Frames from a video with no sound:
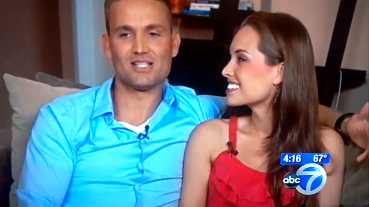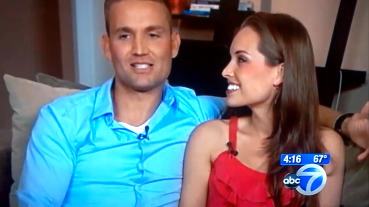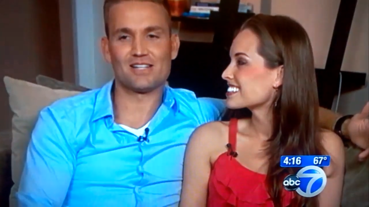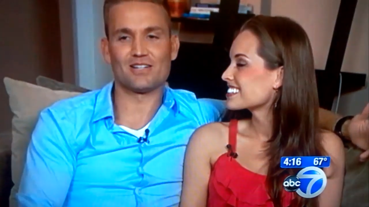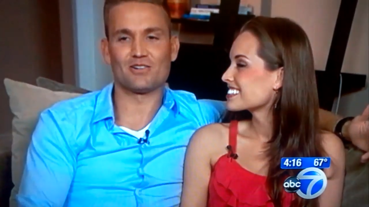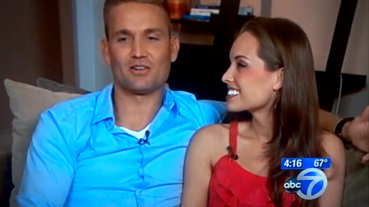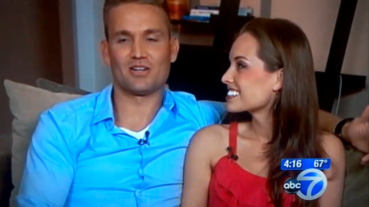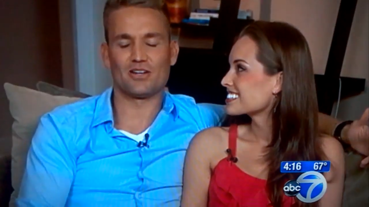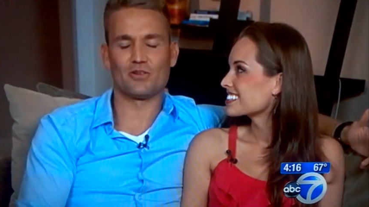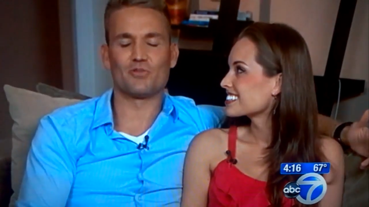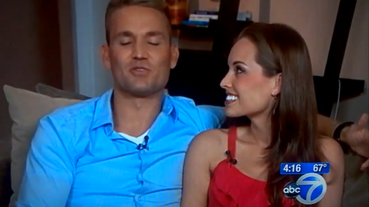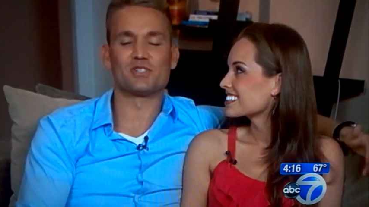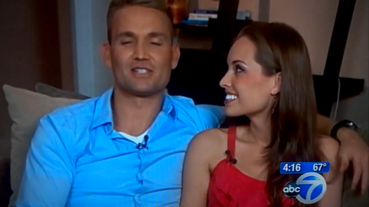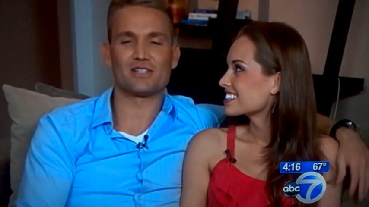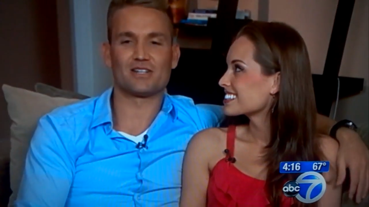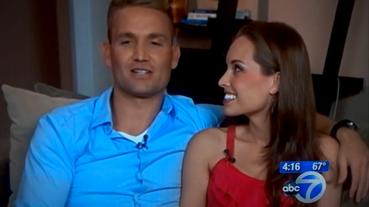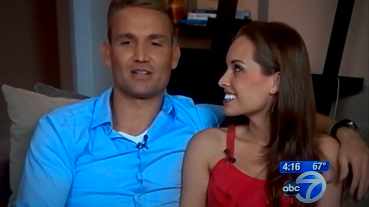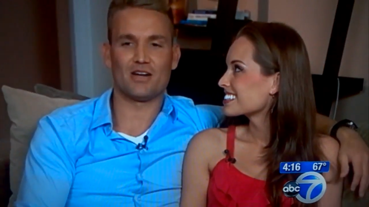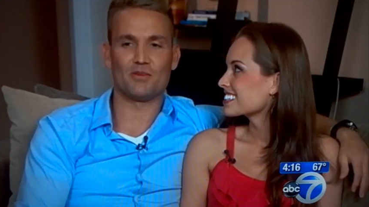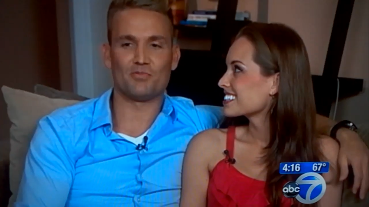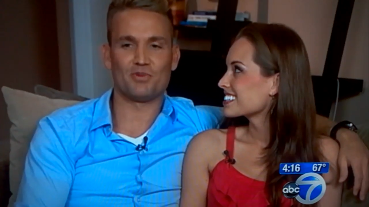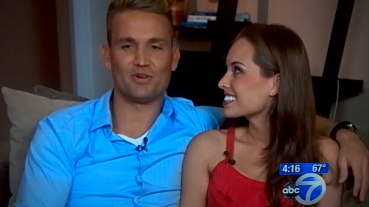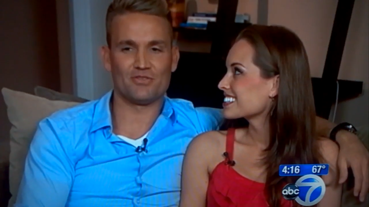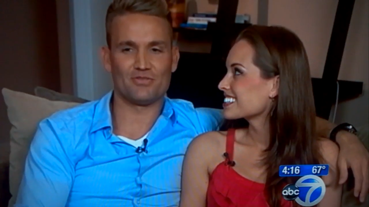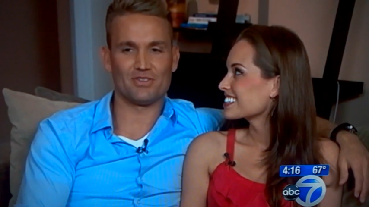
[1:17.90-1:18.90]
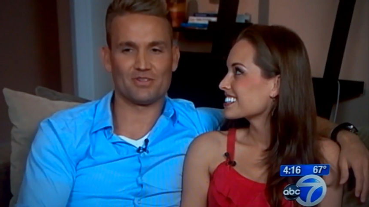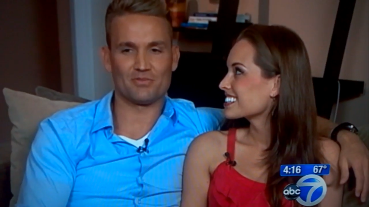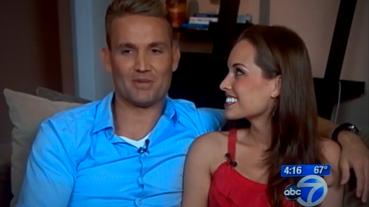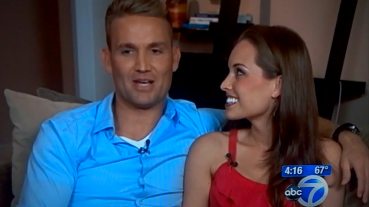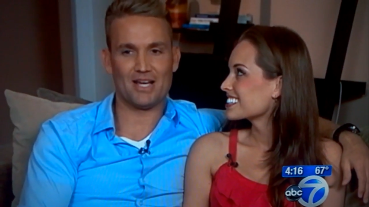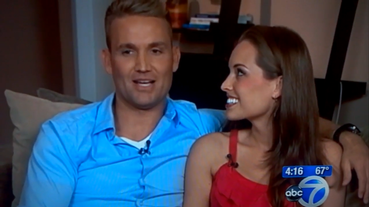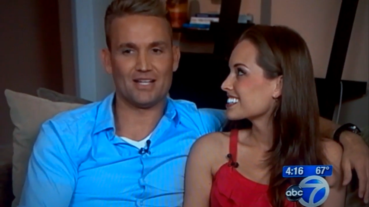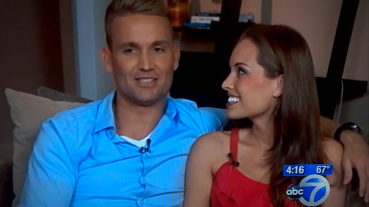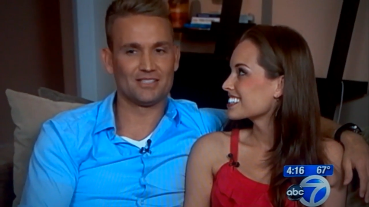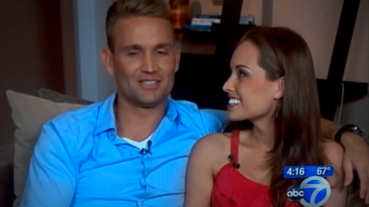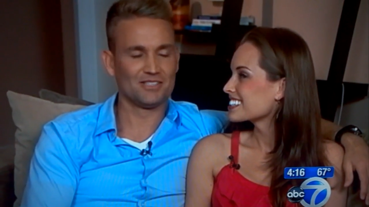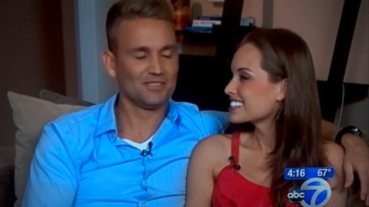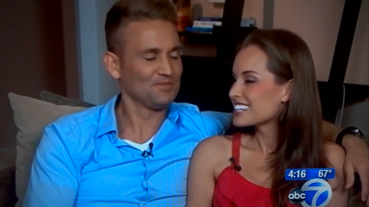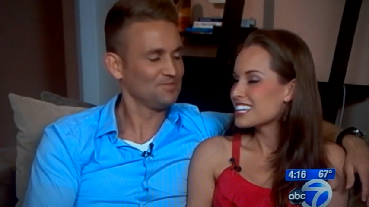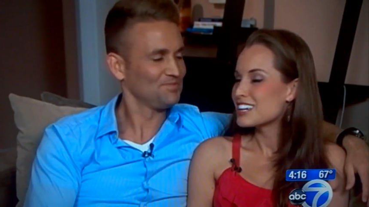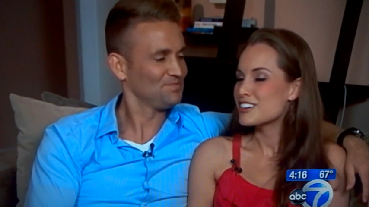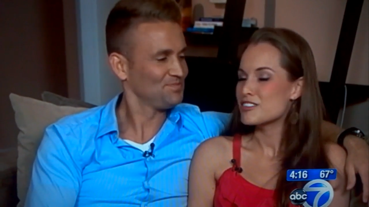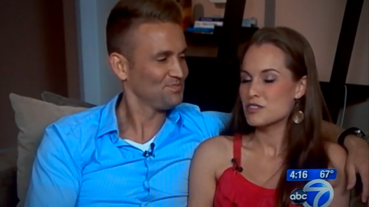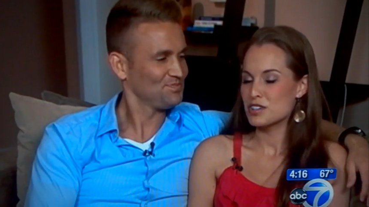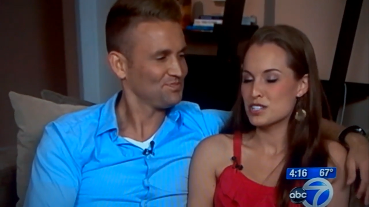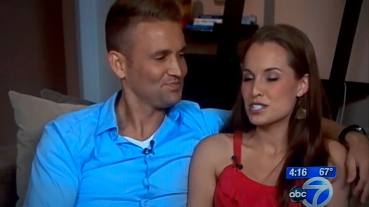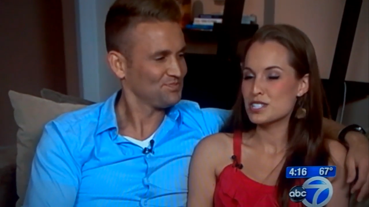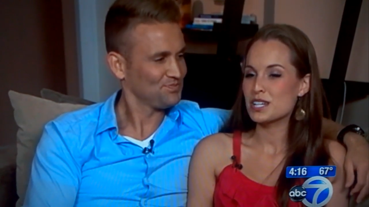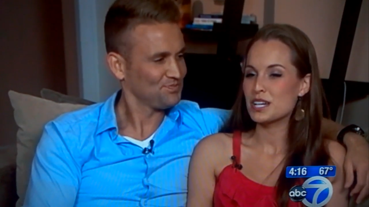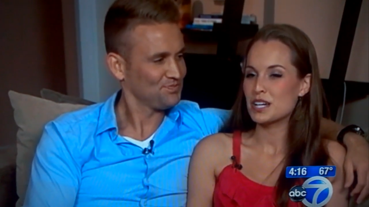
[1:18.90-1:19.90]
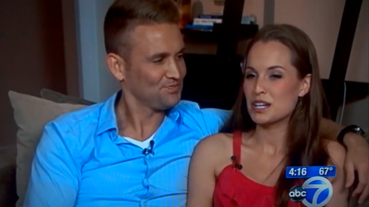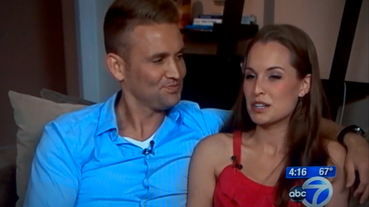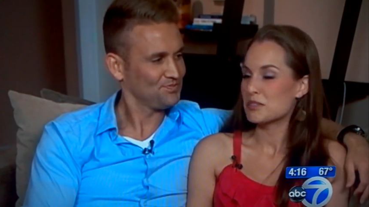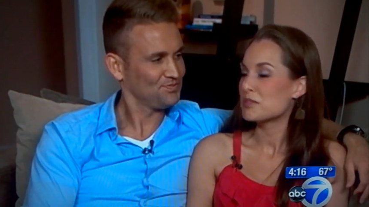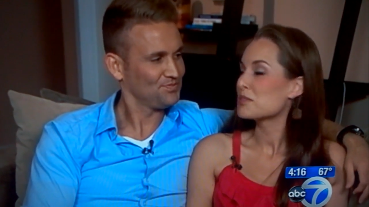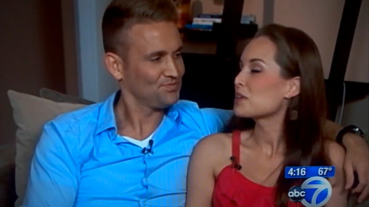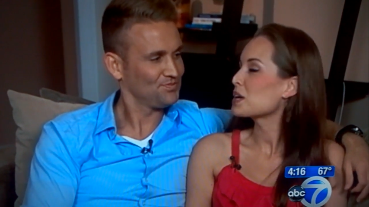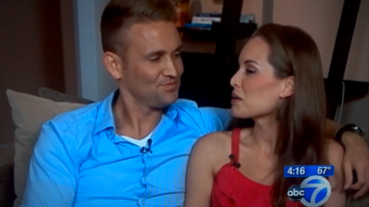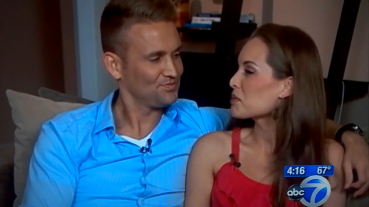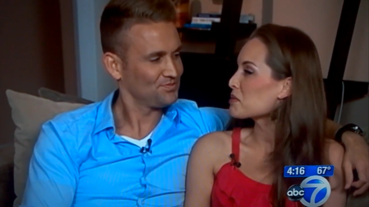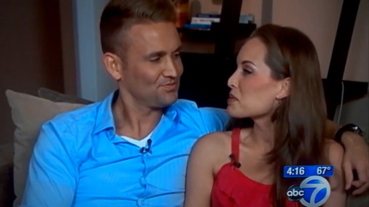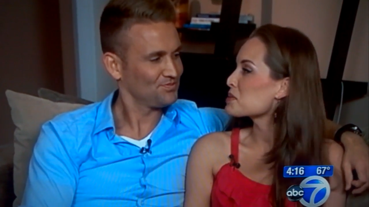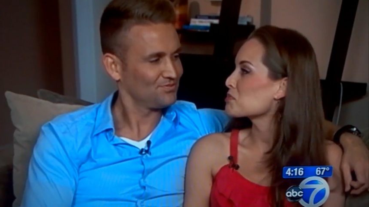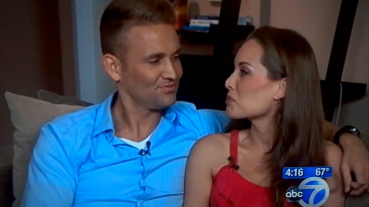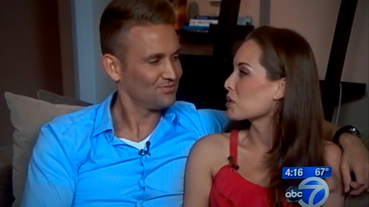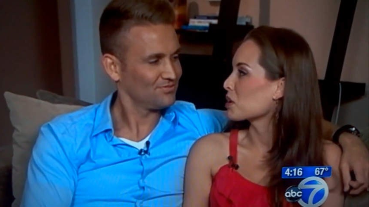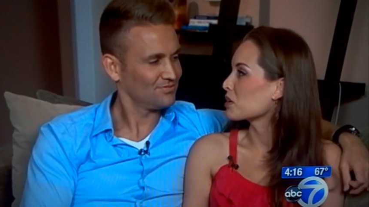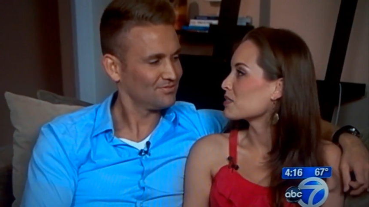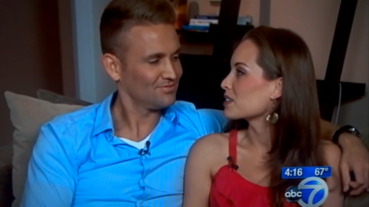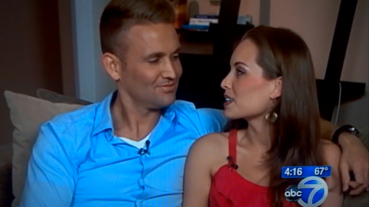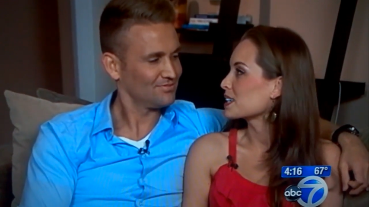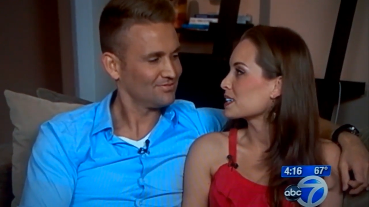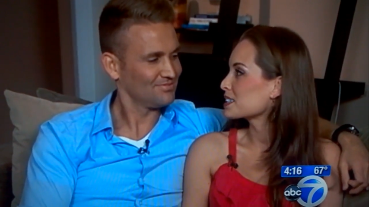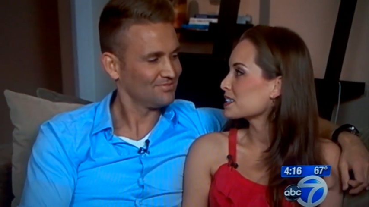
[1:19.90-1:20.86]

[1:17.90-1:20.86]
Speaker 1: But for us, it was a perfect match.
Speaker 2: It was good. It was